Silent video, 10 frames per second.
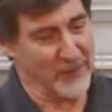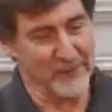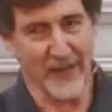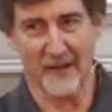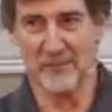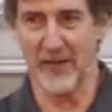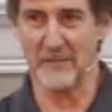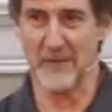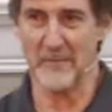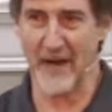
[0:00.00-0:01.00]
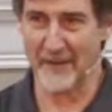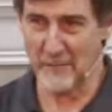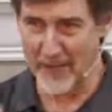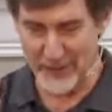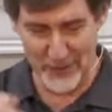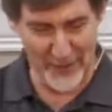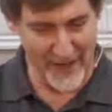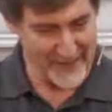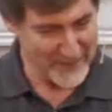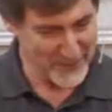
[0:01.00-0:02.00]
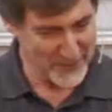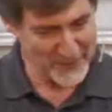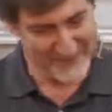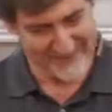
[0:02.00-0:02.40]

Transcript: God paying me back. Mike did that, actually.